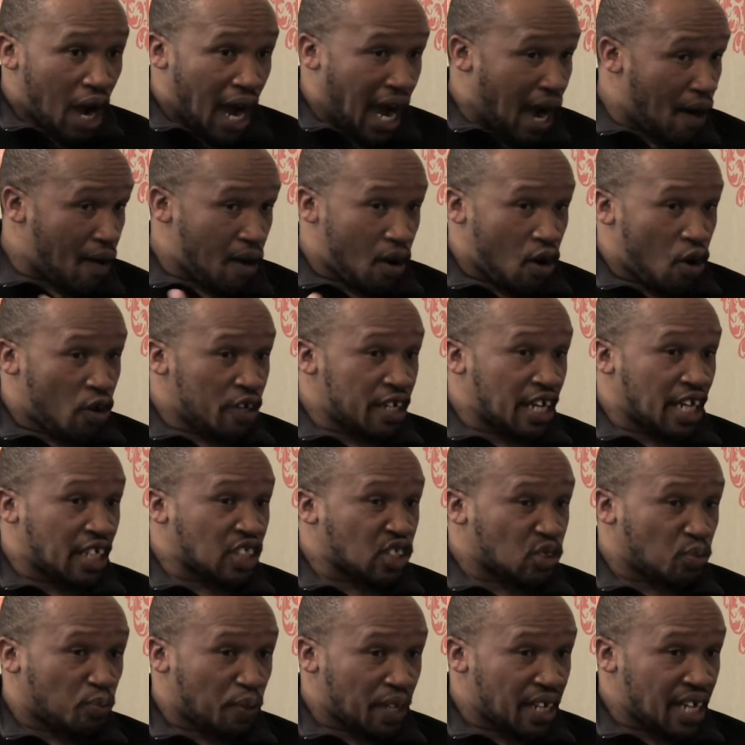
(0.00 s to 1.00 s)
Our own
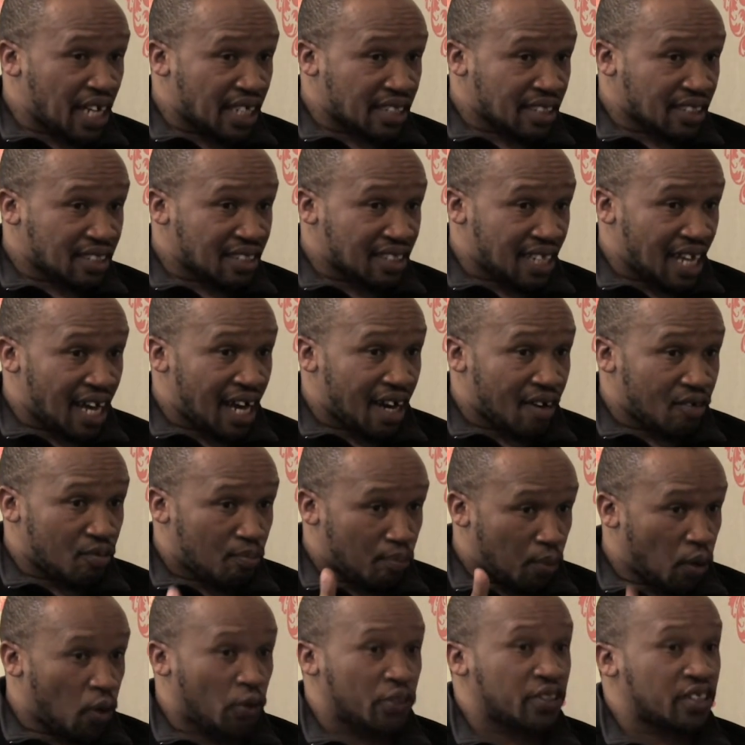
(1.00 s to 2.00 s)
experience now,
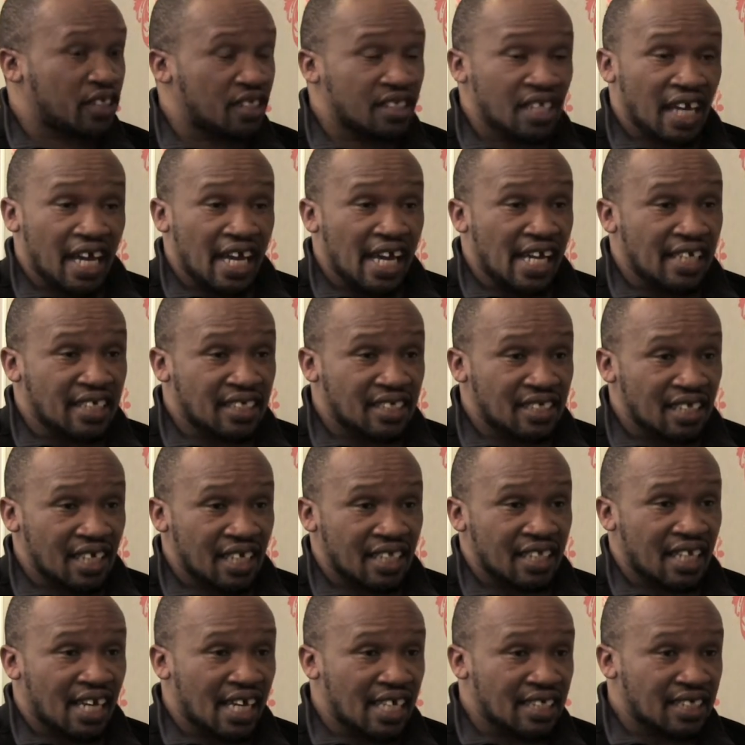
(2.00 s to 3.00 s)
both in the ANC
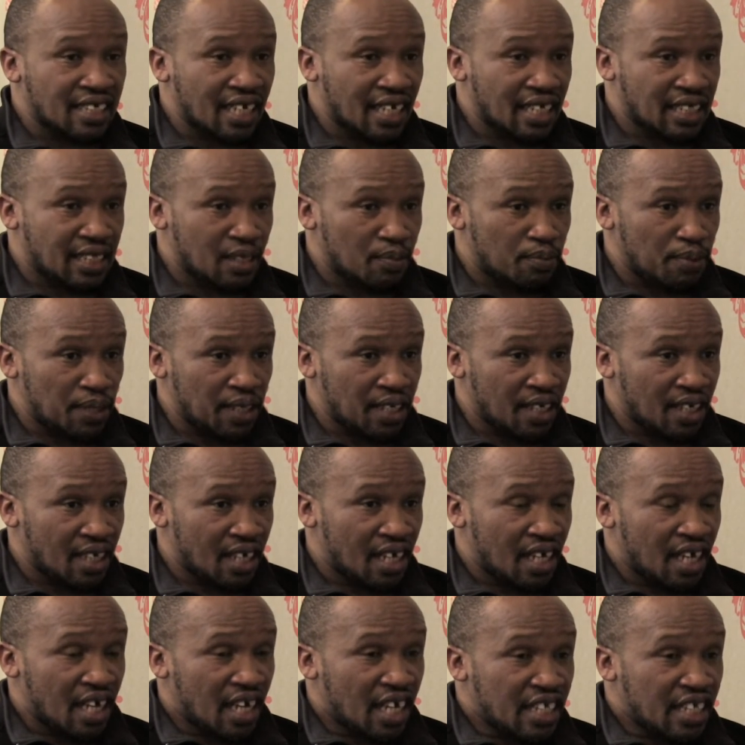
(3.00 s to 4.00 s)
and the SACP,
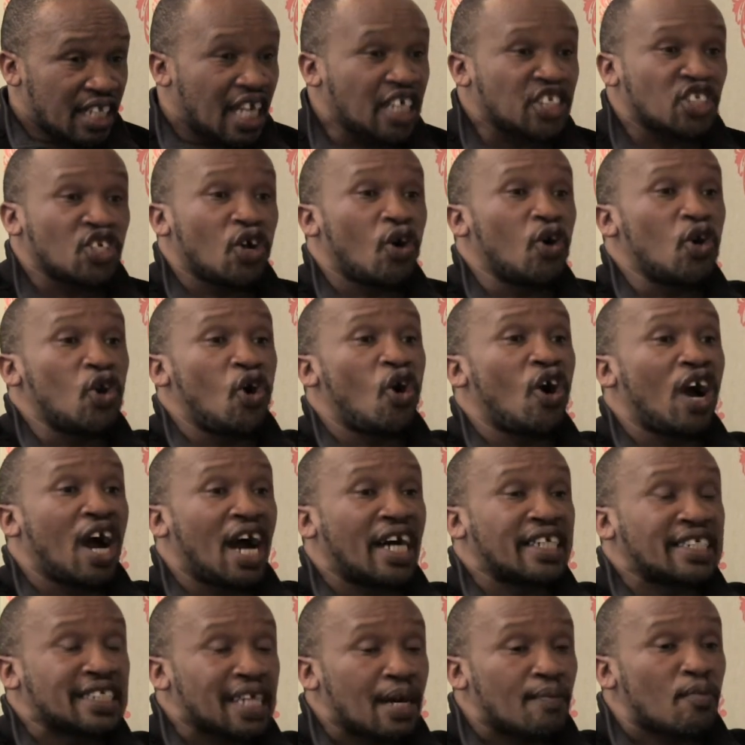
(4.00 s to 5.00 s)
there's no
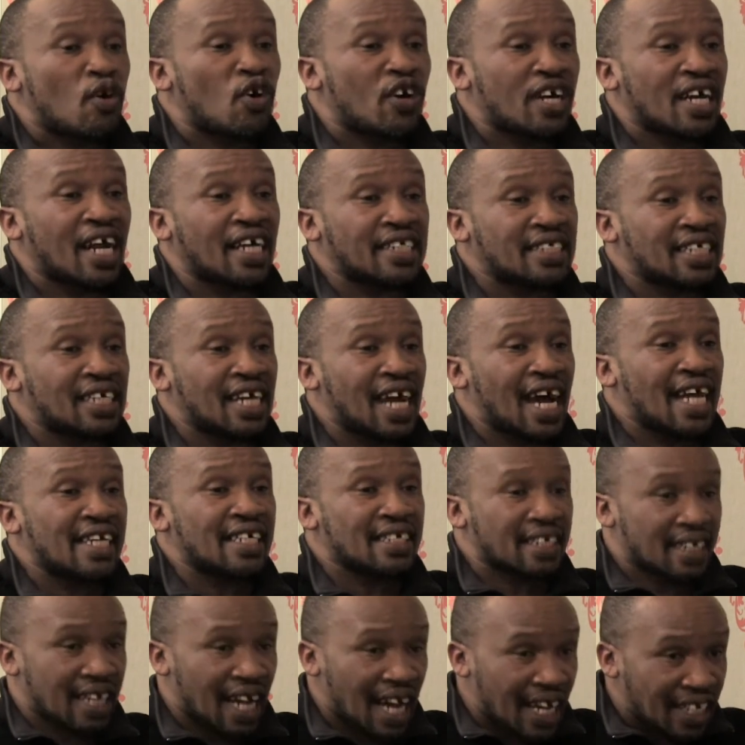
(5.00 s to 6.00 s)
longer
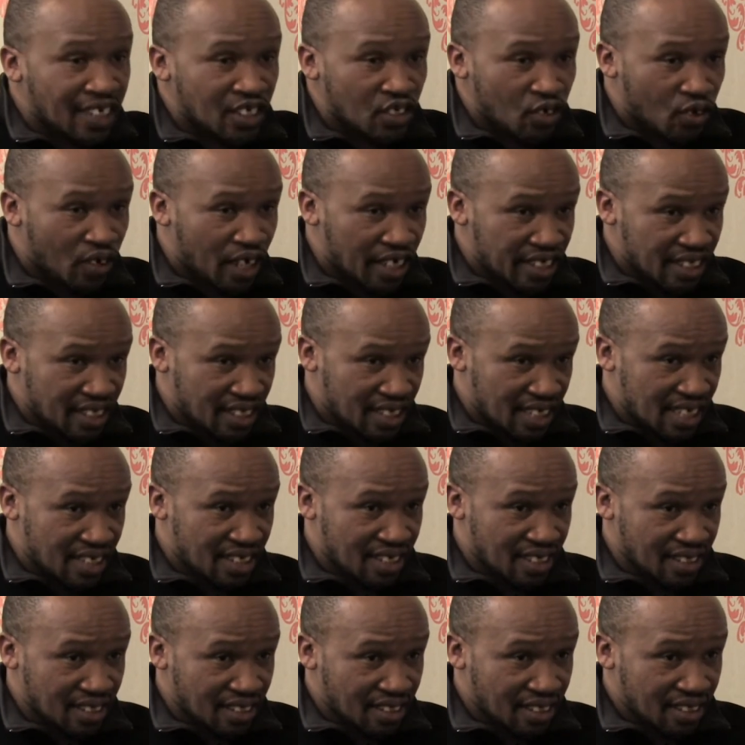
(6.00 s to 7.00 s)
democratically run
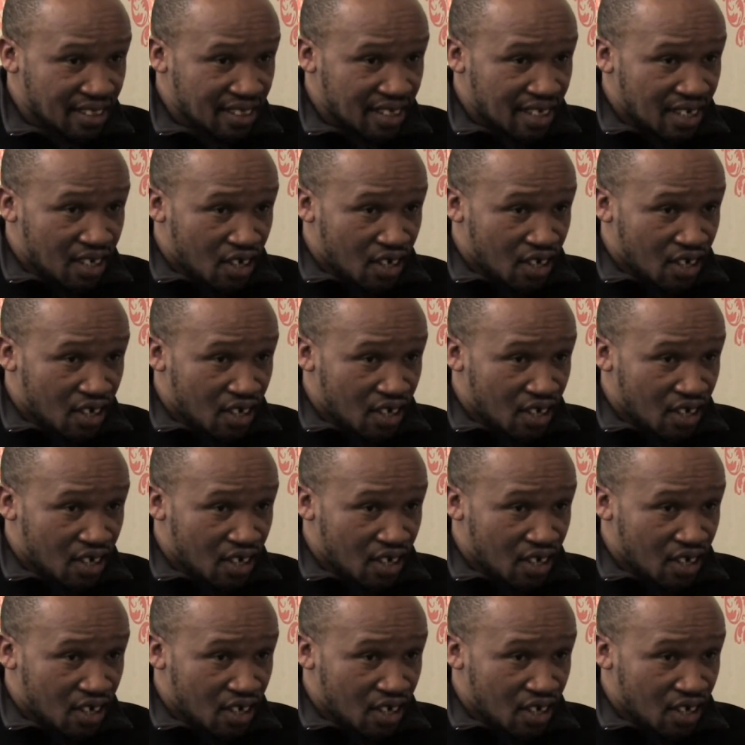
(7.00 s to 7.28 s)
organizations.